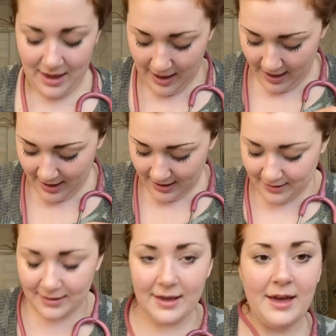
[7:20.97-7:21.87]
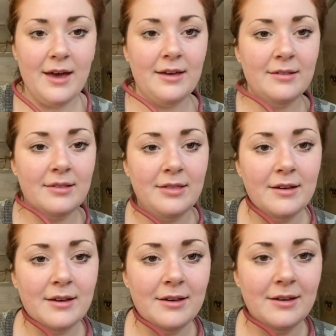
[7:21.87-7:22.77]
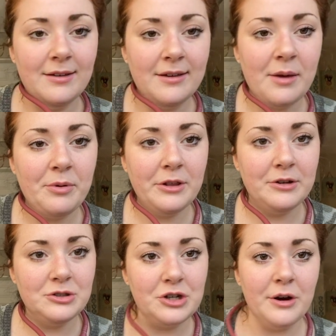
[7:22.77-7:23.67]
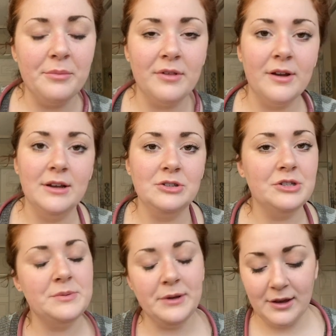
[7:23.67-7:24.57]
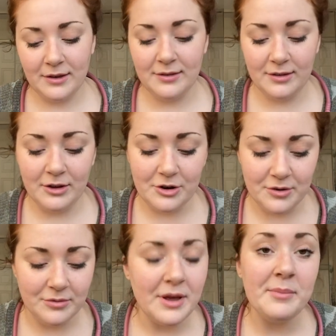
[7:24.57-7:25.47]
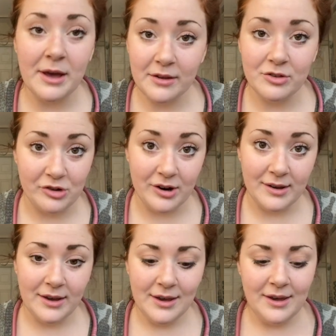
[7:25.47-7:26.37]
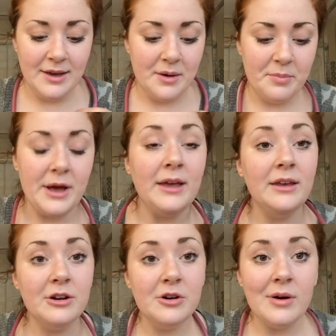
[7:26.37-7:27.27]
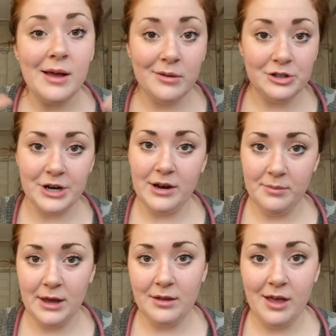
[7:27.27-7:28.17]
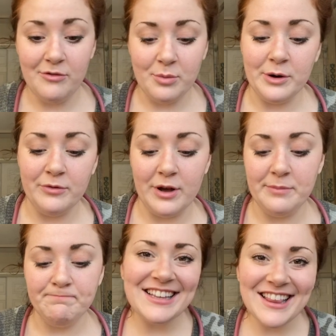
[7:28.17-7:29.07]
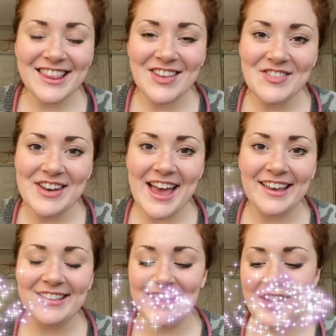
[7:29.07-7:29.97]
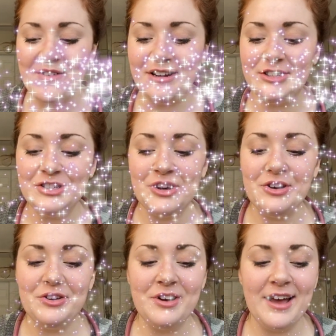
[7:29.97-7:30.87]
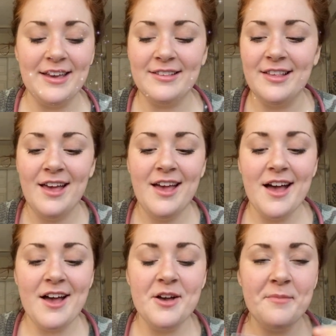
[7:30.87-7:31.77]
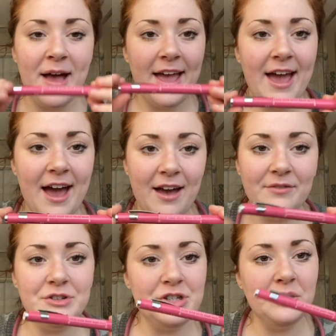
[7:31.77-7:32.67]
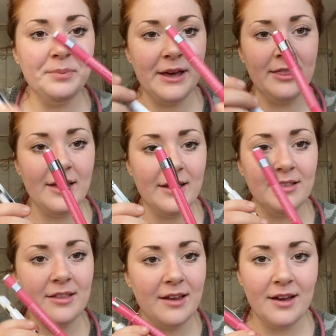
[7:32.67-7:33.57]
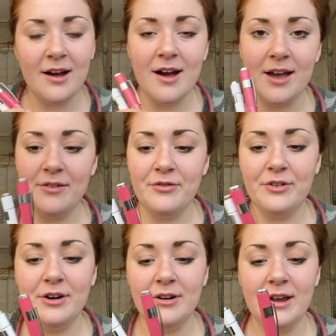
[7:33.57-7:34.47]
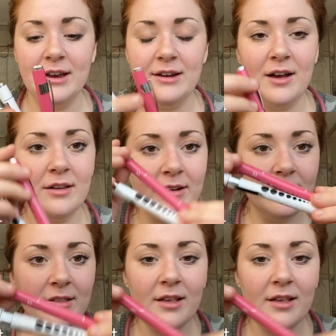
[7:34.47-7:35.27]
and it has the, I put little charms on it just because, you know, I'm extra. But, you know, I try to make life more fun. So next I want to show you guys, um, I have two pen lights that I got for $9.